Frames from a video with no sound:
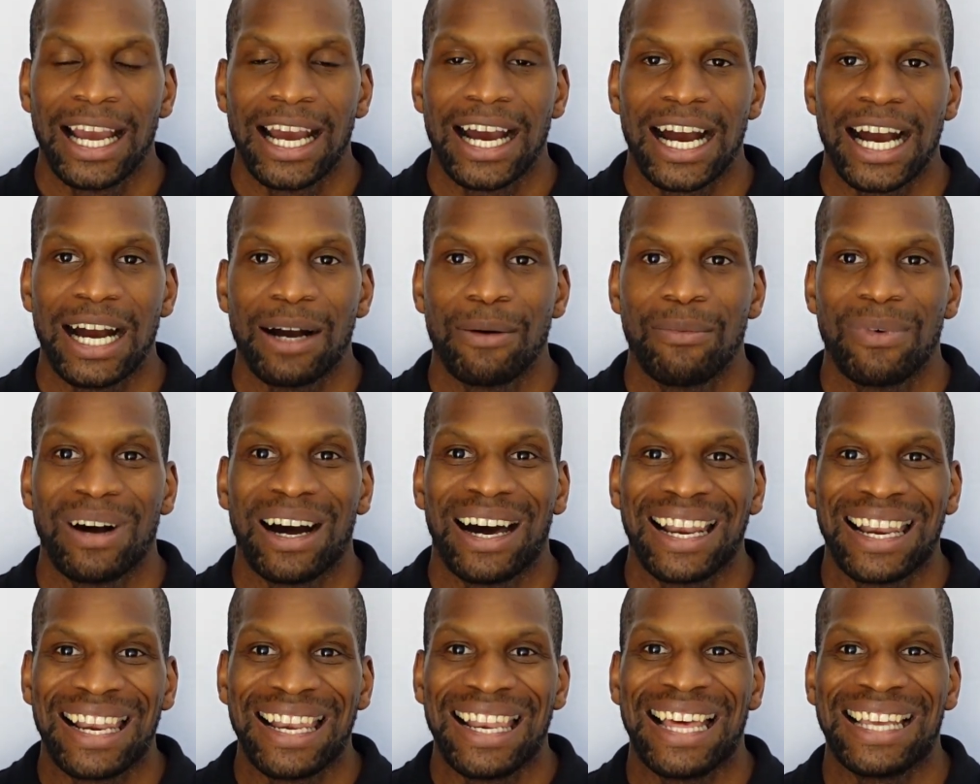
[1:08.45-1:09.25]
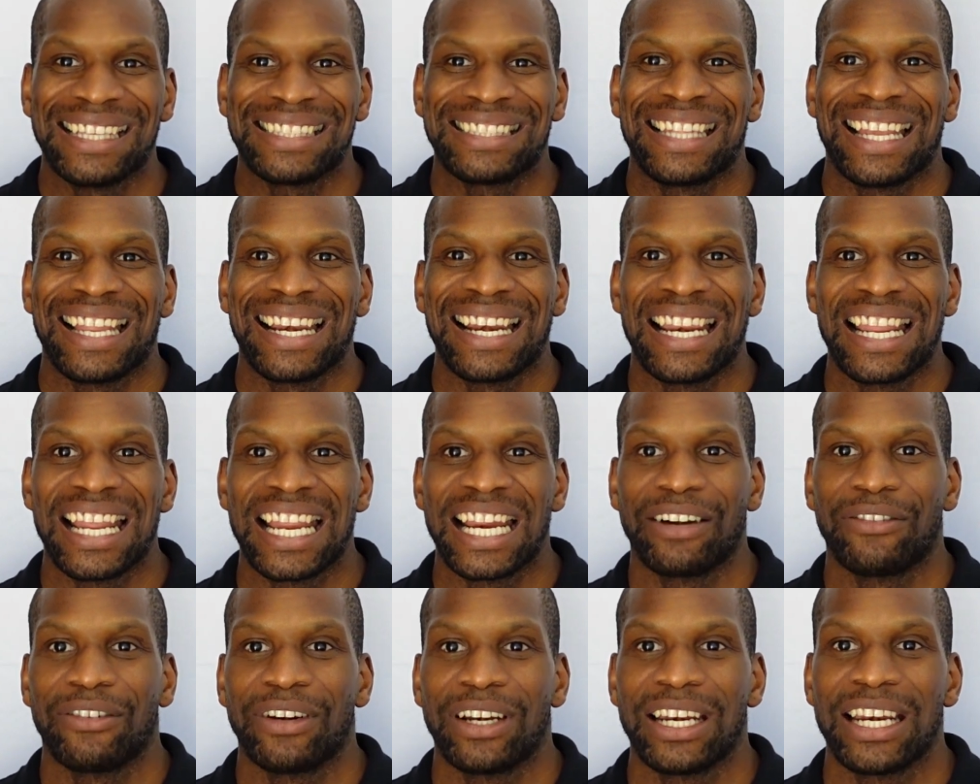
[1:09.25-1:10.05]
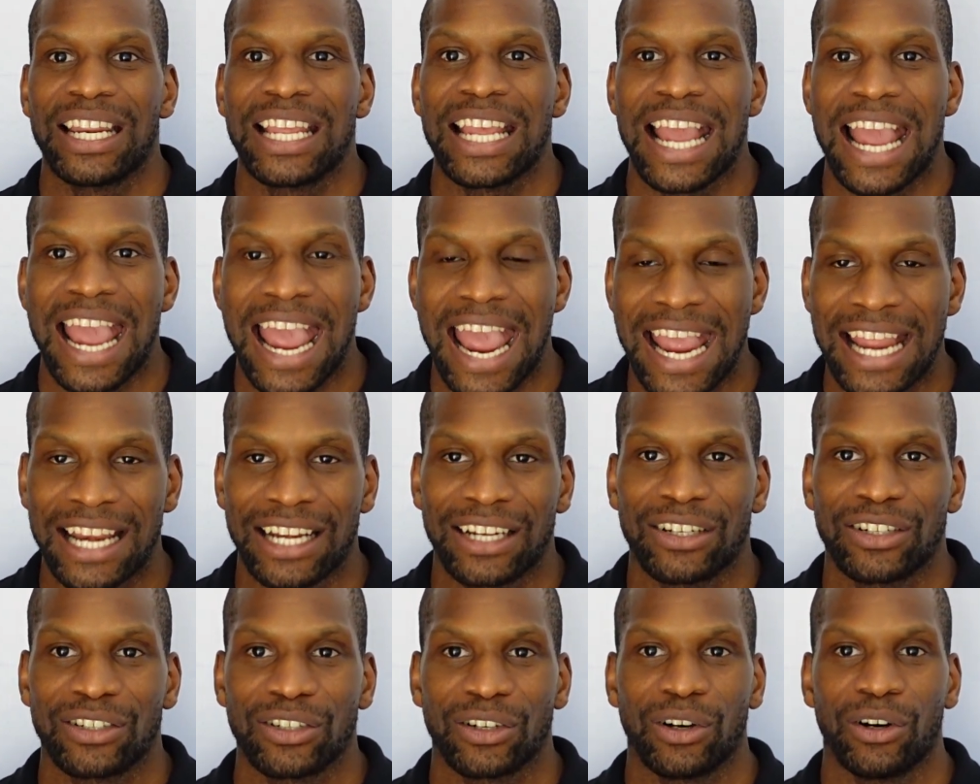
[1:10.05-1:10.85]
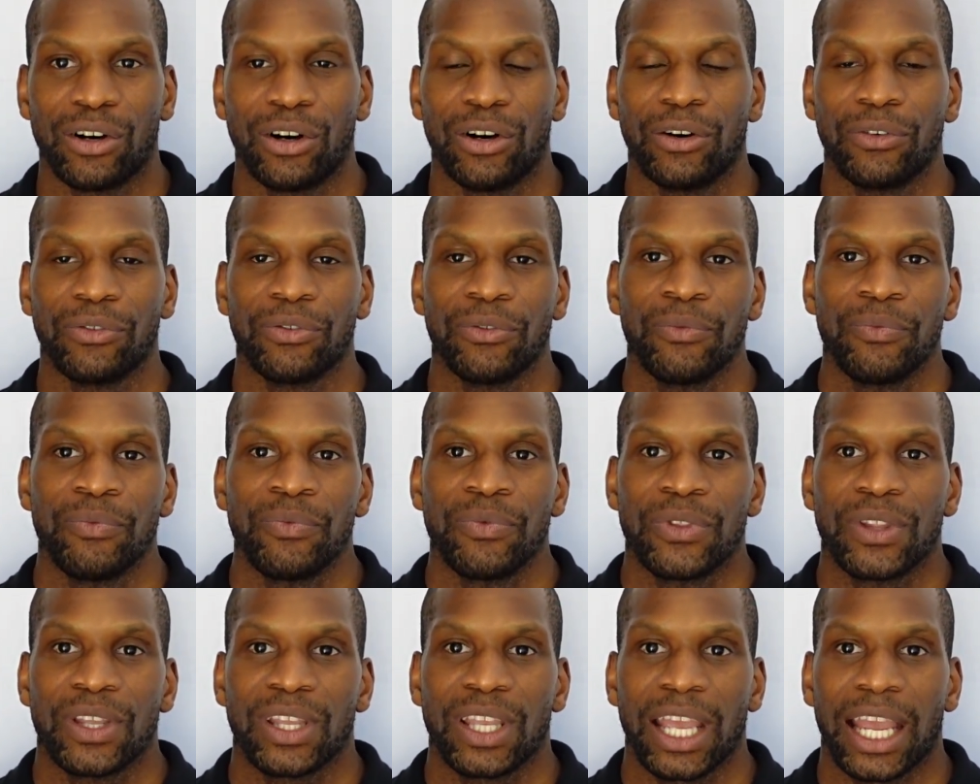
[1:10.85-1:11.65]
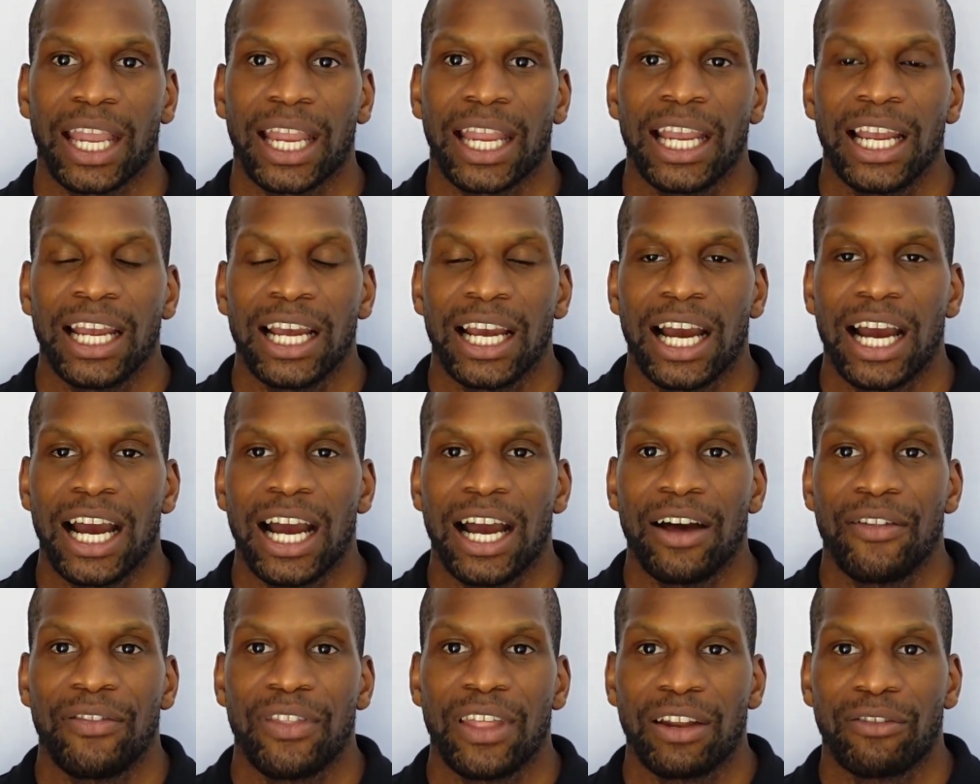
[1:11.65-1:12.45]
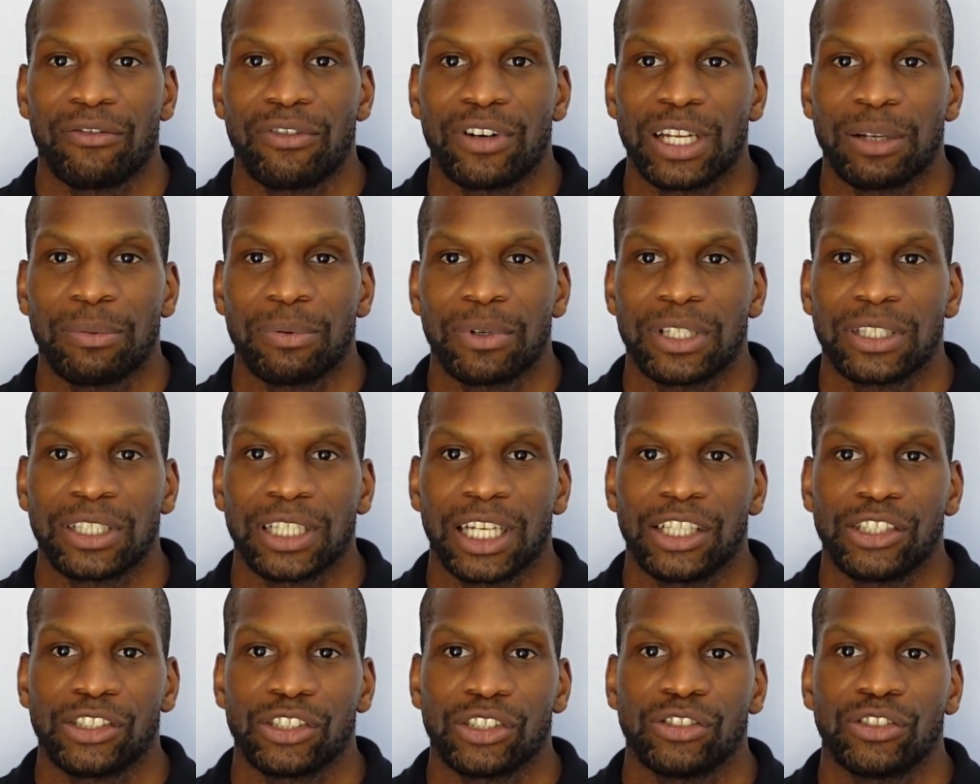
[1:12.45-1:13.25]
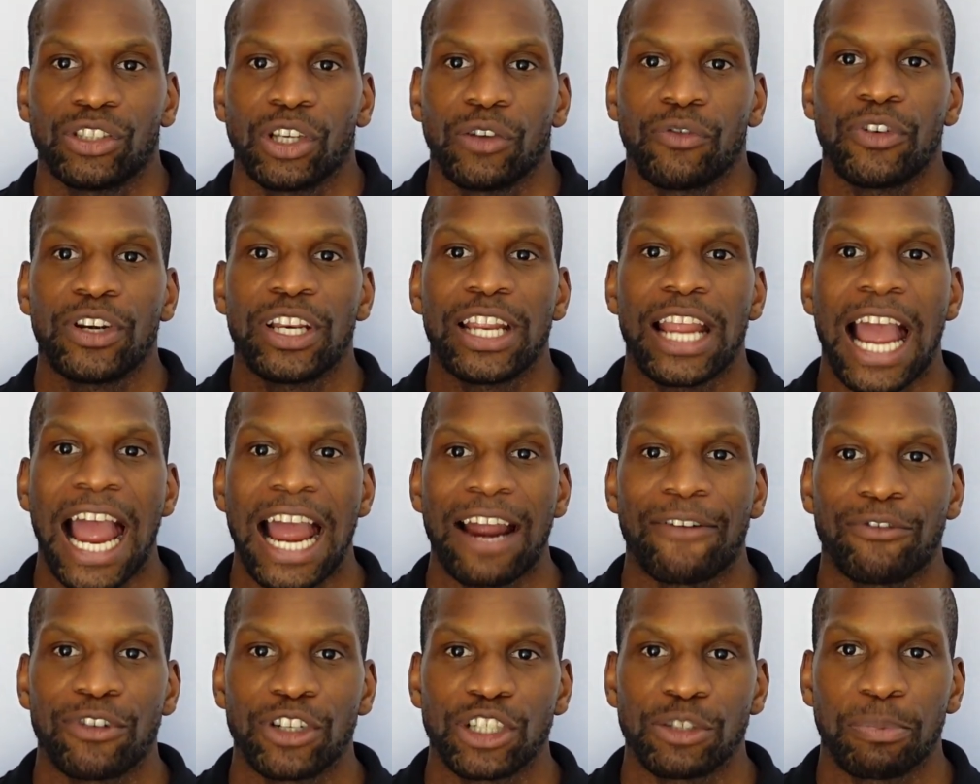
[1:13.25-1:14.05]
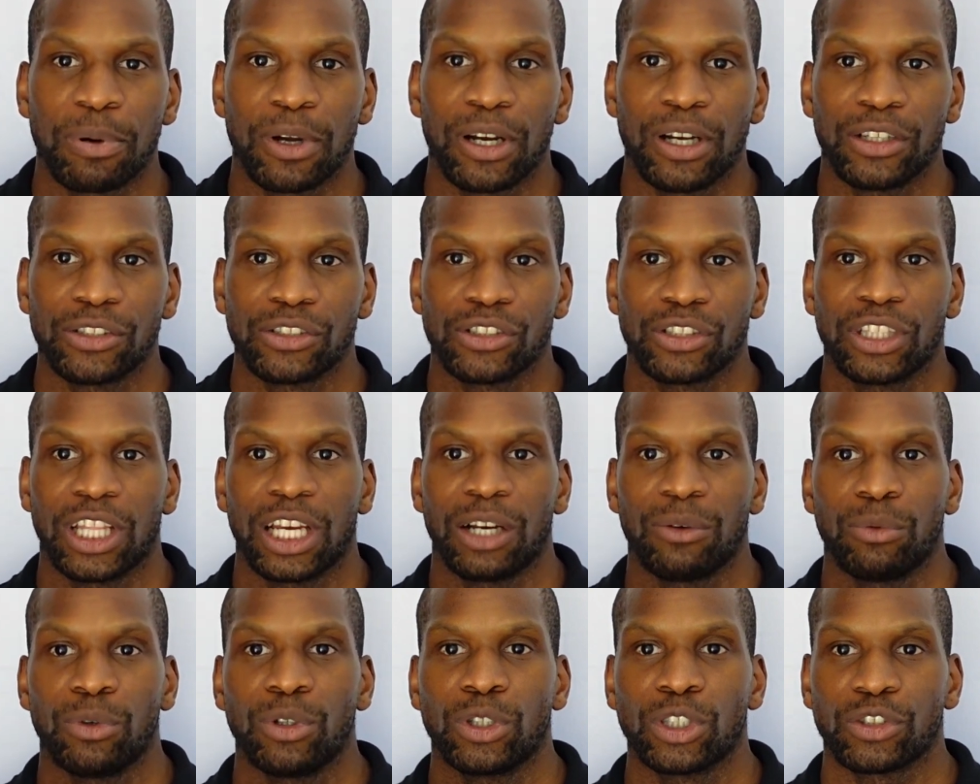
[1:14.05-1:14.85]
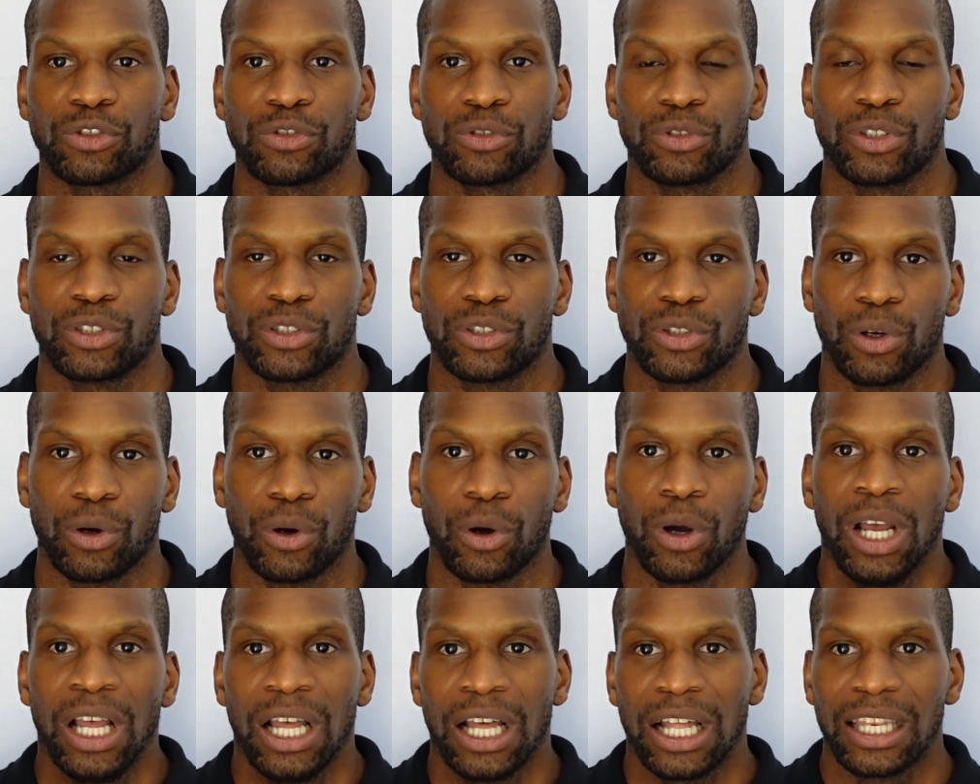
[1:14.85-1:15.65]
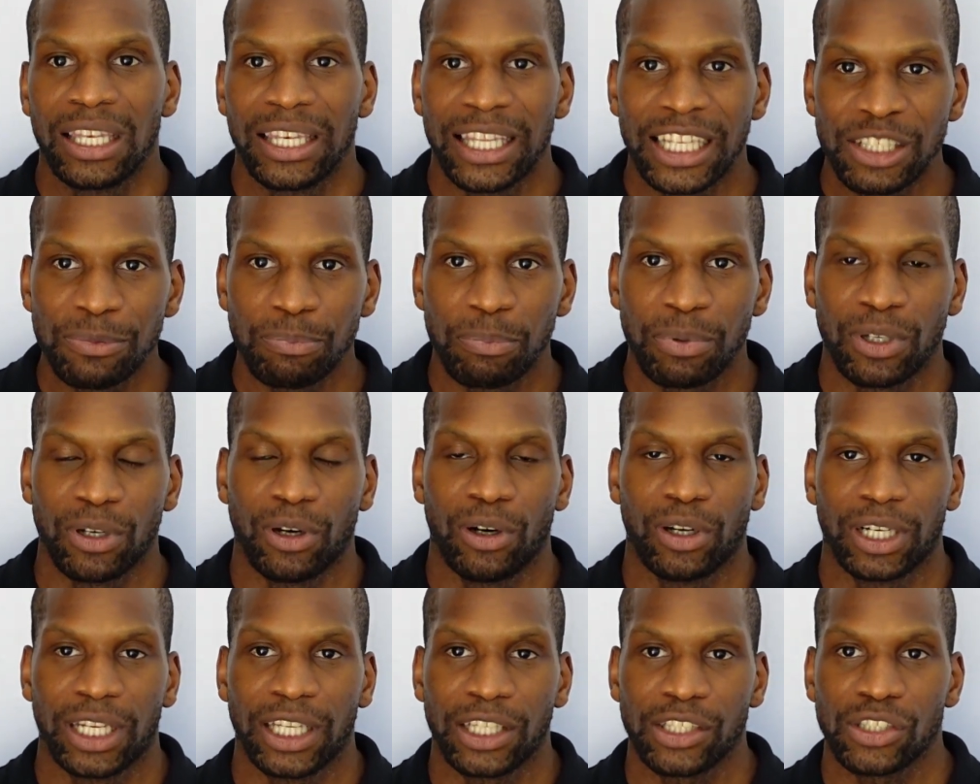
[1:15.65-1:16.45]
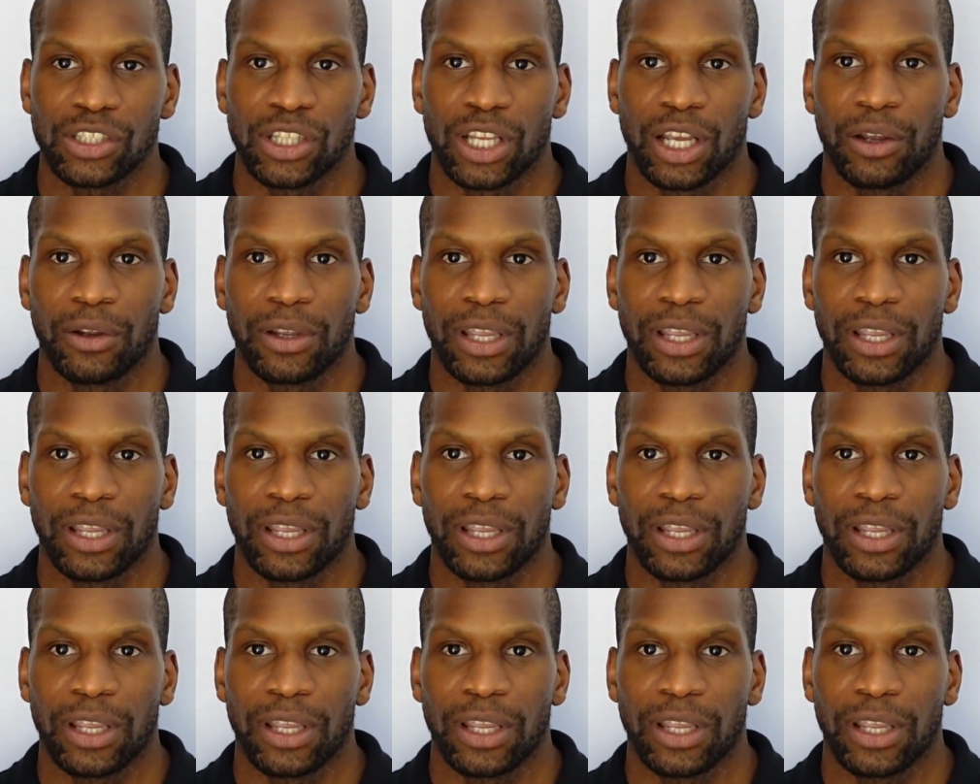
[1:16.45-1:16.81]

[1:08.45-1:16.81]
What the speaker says: unless they're nearing the end of their rehabilitation. So for the average person that walks through the door, let's be honest,